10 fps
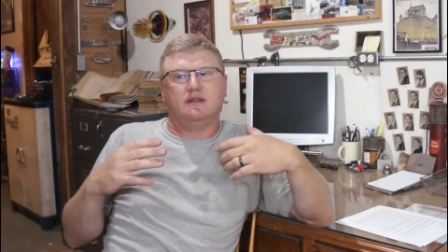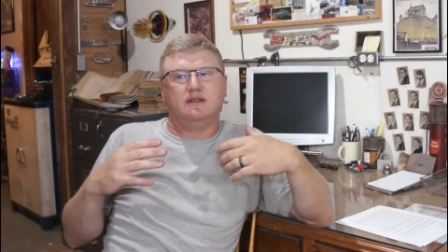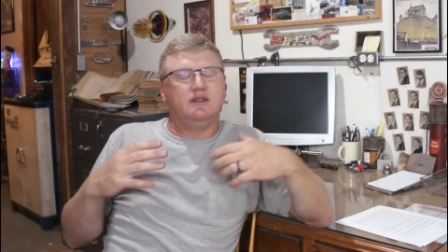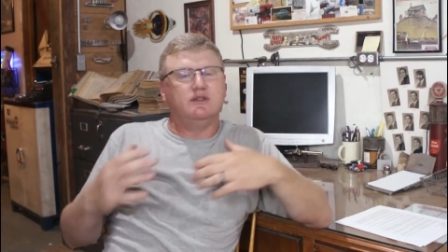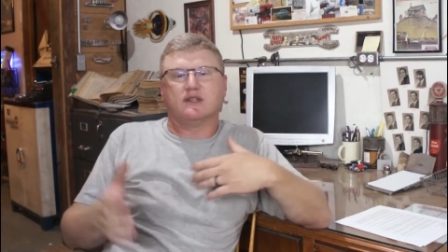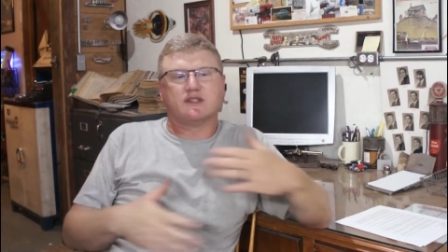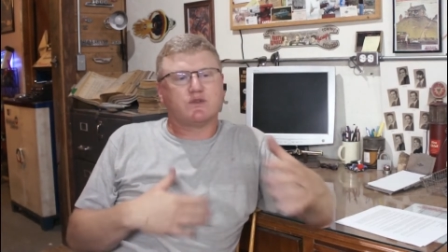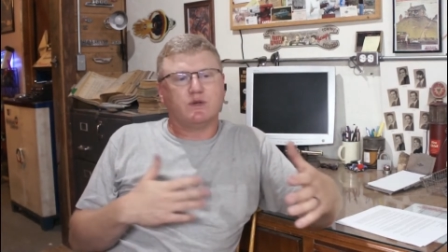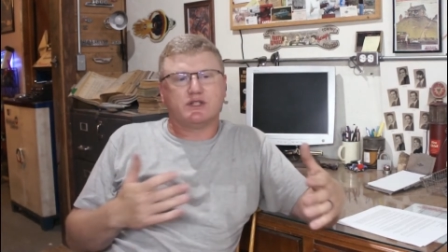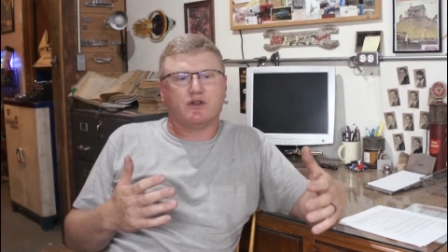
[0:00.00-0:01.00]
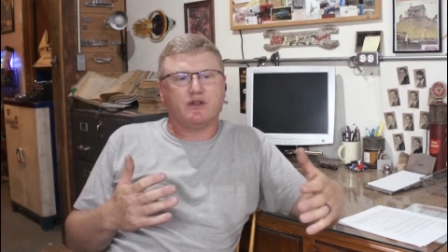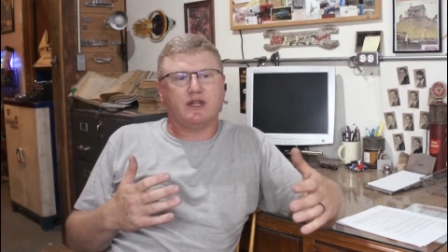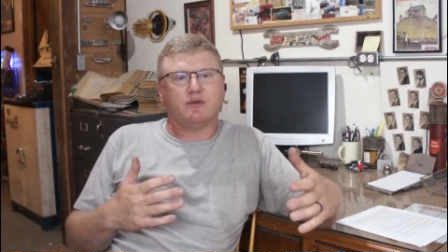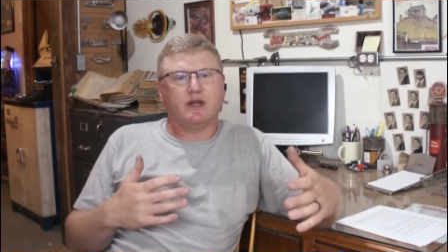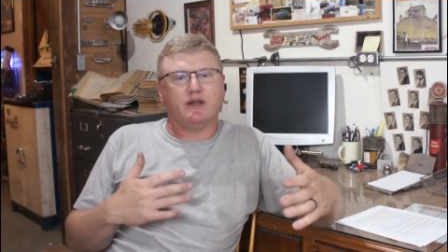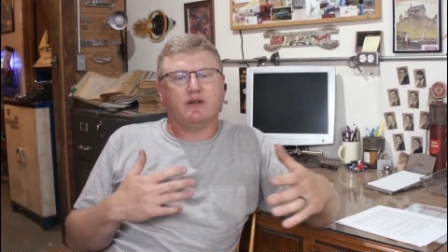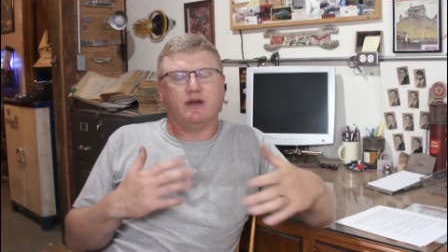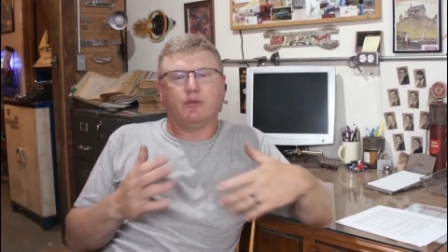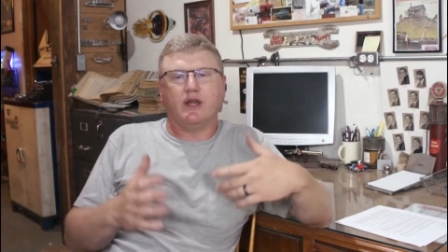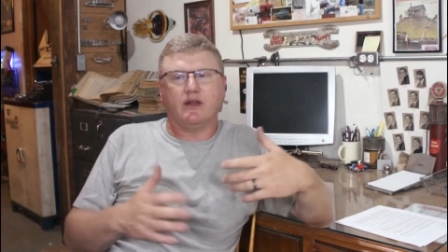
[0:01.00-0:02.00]
you can switch all that
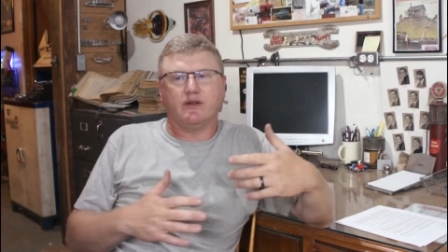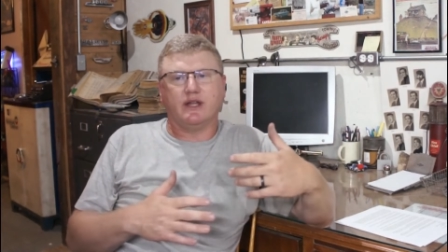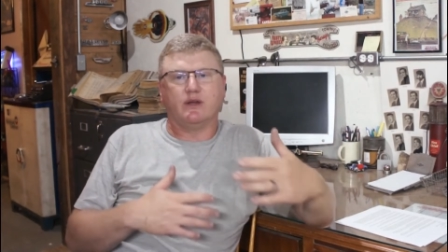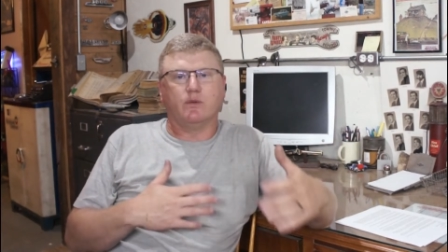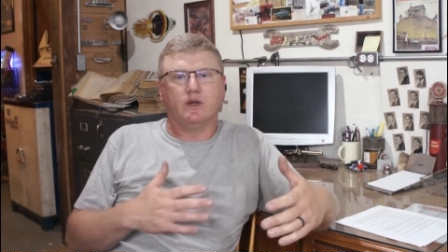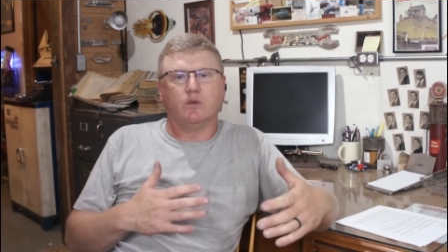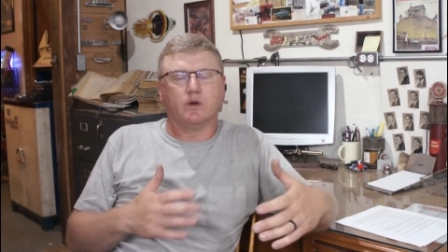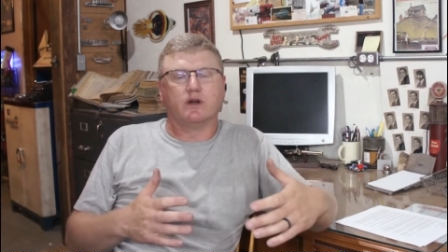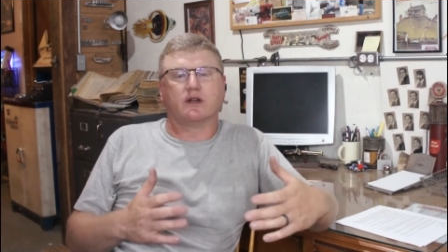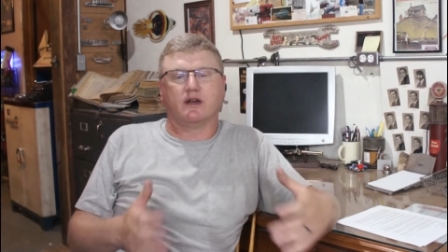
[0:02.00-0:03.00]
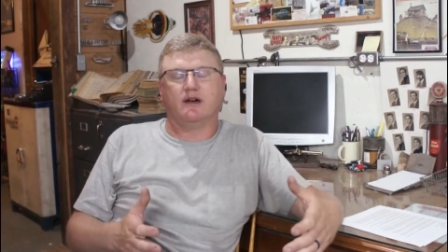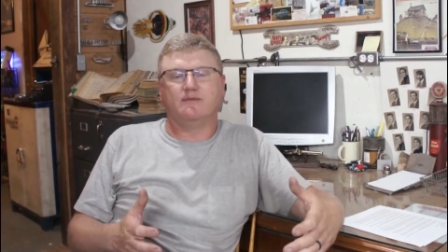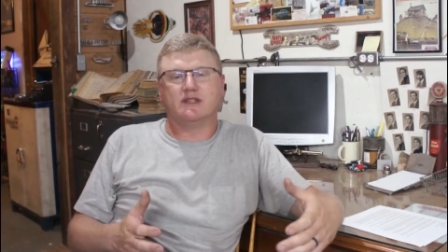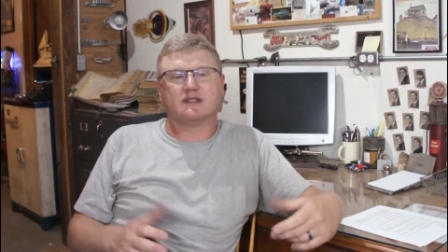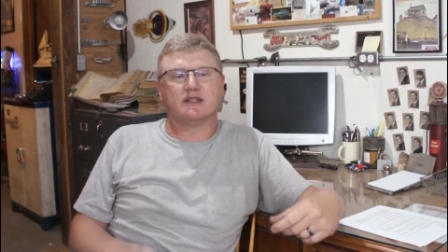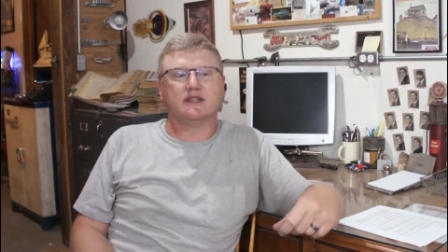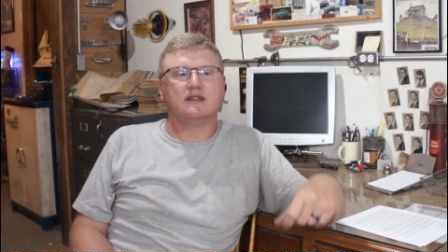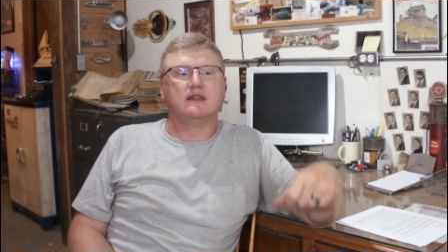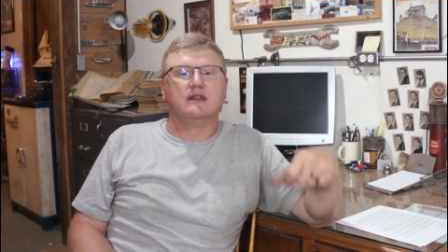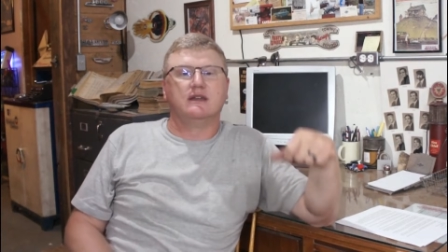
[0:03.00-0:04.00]
around and it will work,
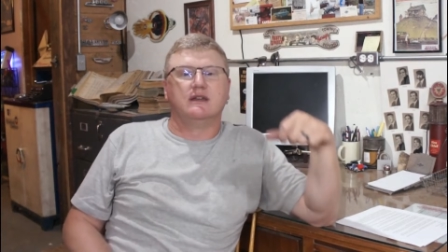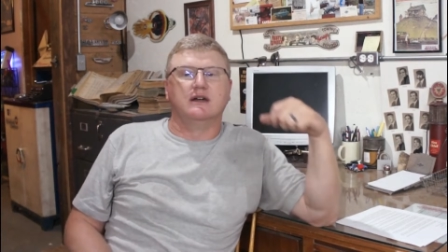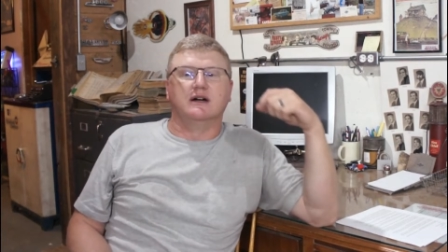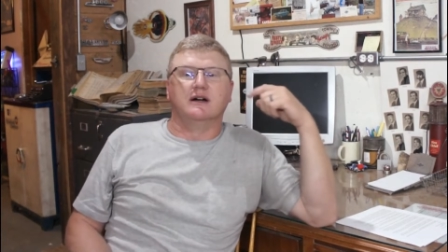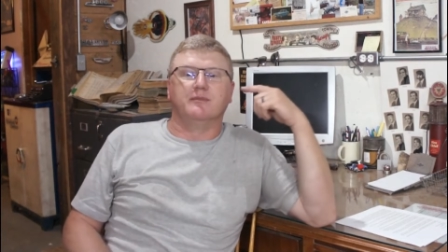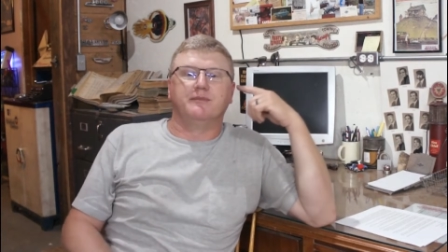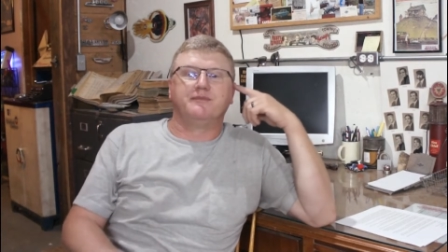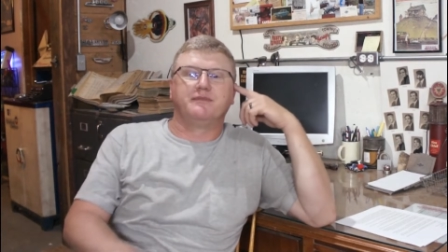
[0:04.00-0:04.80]
obviously. I'm